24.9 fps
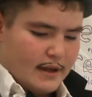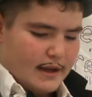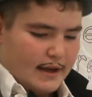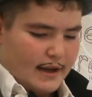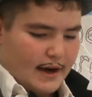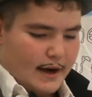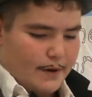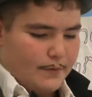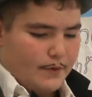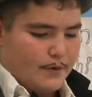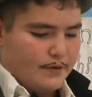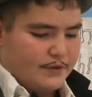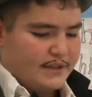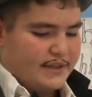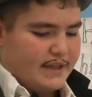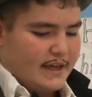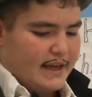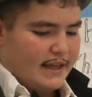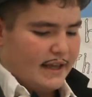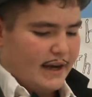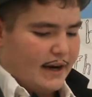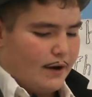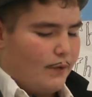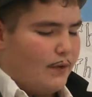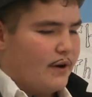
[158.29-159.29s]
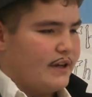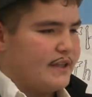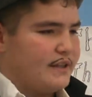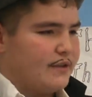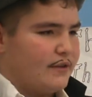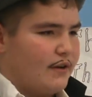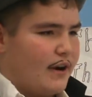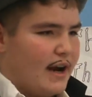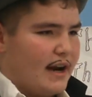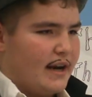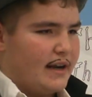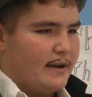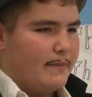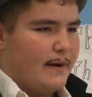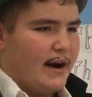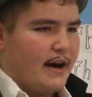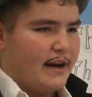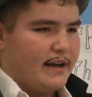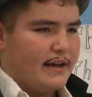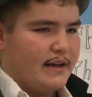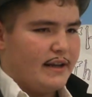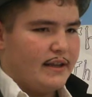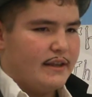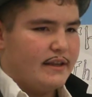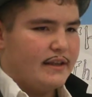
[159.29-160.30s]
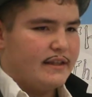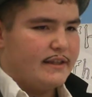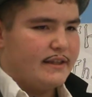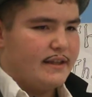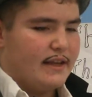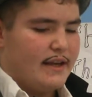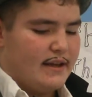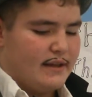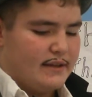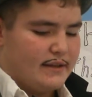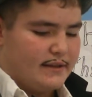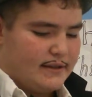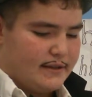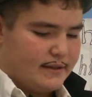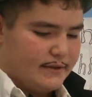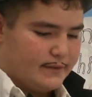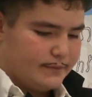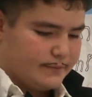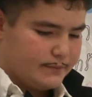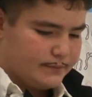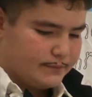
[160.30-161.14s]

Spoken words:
And I won't say that I wasn't writing about any of these things.